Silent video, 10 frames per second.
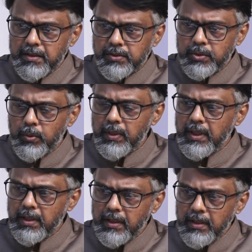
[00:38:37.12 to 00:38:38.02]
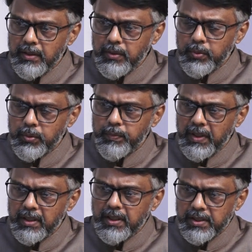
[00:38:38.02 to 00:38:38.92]
slowly, due to
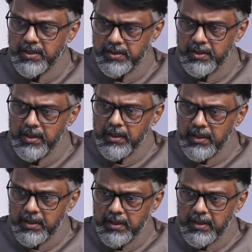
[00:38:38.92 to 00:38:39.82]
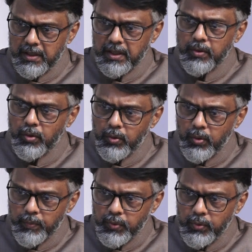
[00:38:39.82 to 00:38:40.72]
many reasons, her
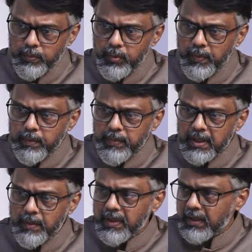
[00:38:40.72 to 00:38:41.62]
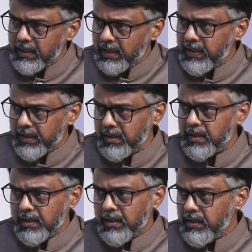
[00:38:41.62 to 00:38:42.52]
home rule movement became irrelevant
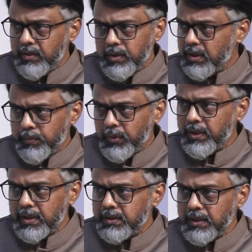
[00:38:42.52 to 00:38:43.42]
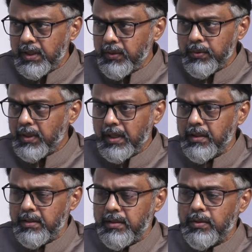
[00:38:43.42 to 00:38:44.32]
in the Indian political scenario.
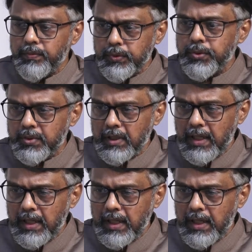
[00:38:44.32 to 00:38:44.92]
And of course,